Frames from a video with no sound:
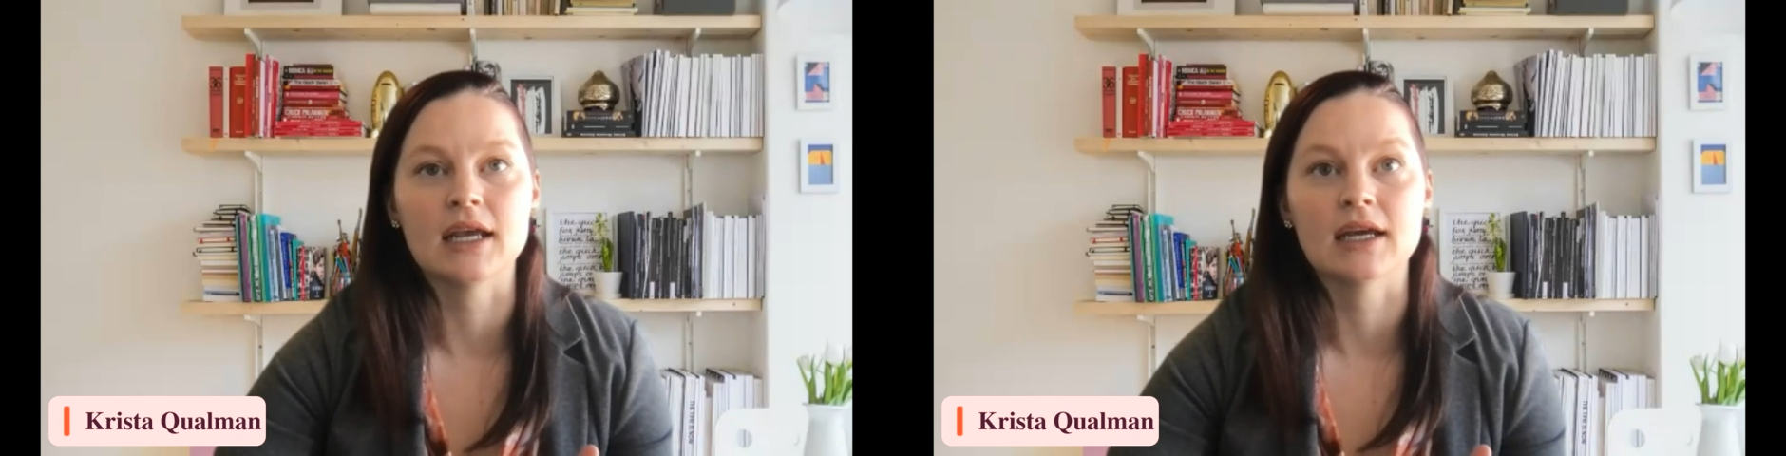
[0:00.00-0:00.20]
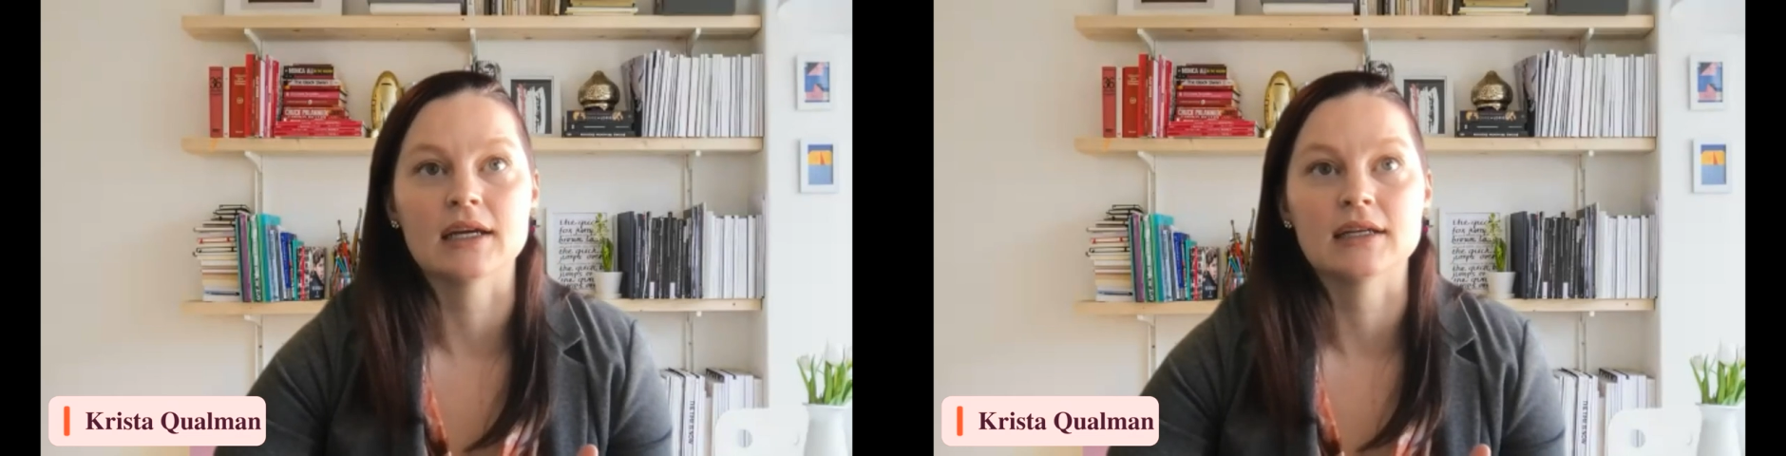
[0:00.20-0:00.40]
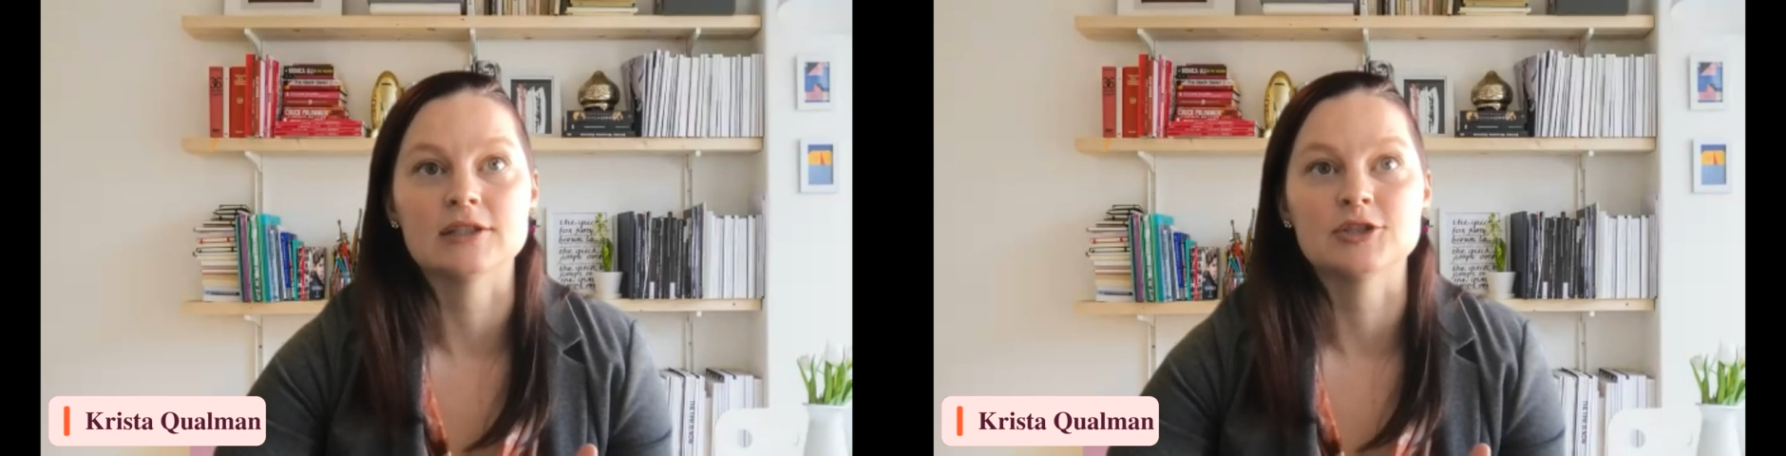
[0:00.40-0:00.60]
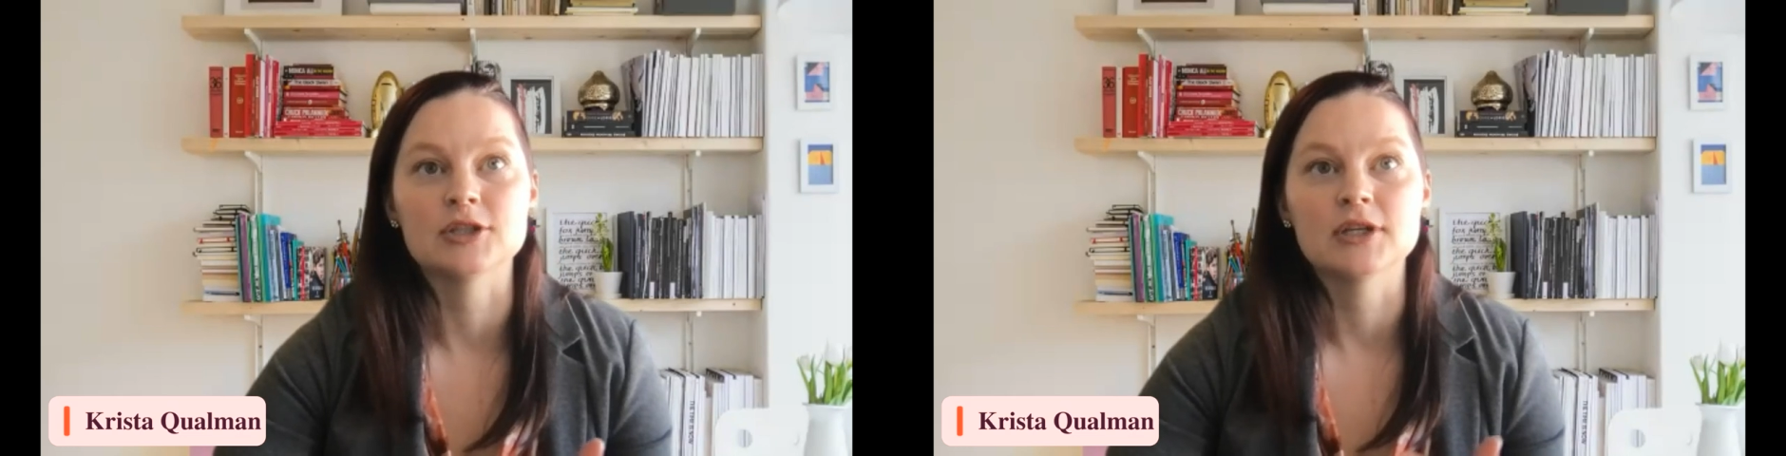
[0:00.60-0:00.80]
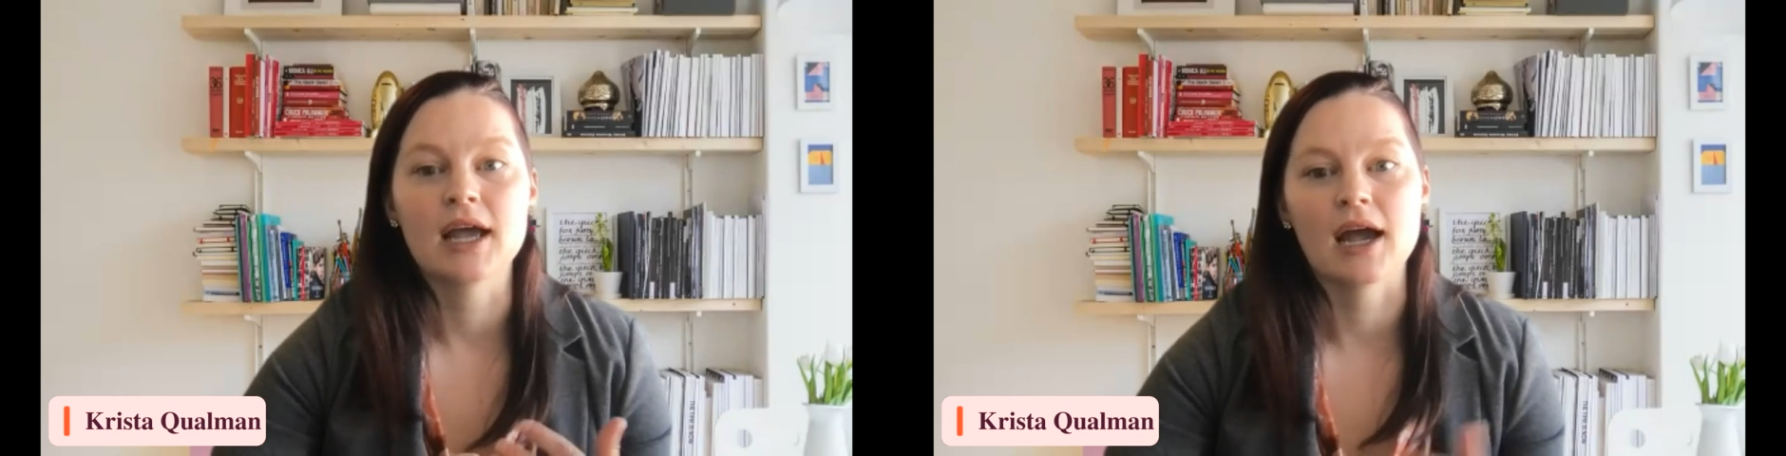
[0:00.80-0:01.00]
and
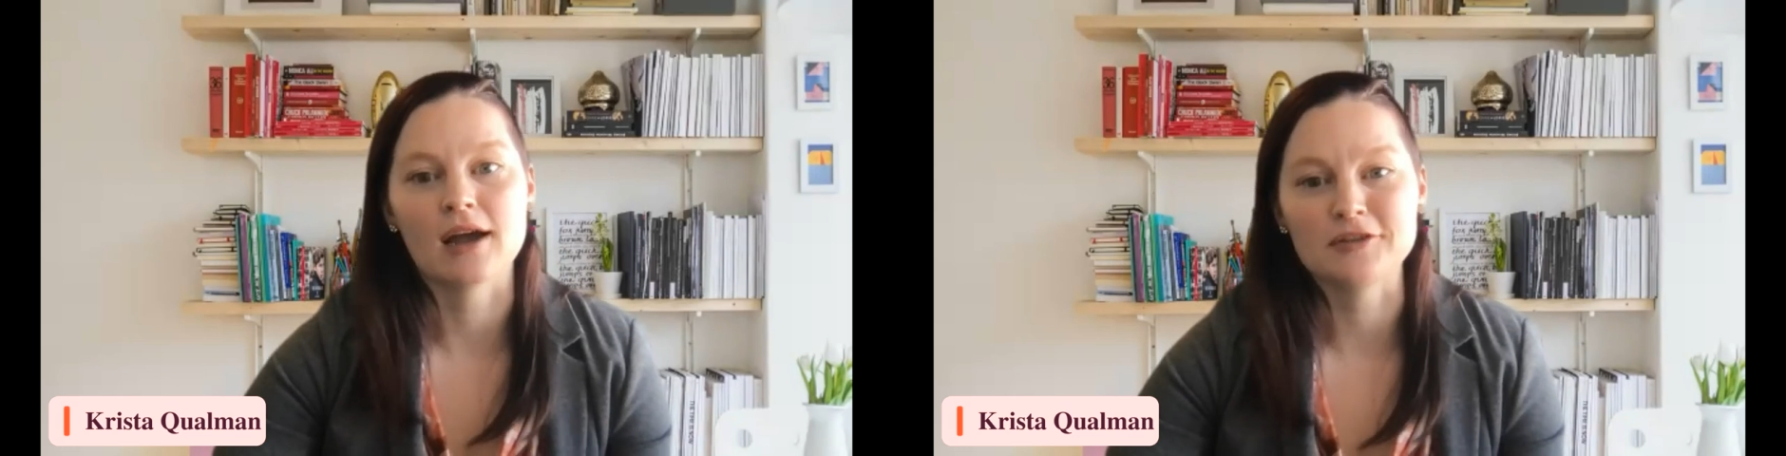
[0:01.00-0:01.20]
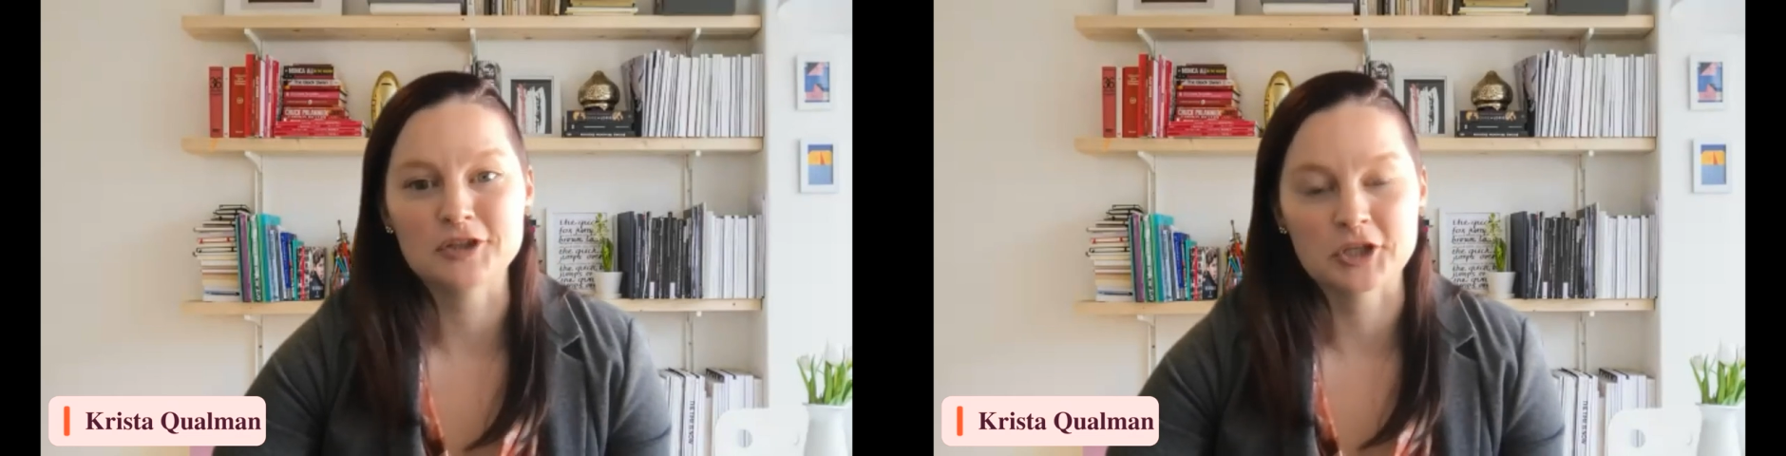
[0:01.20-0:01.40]
having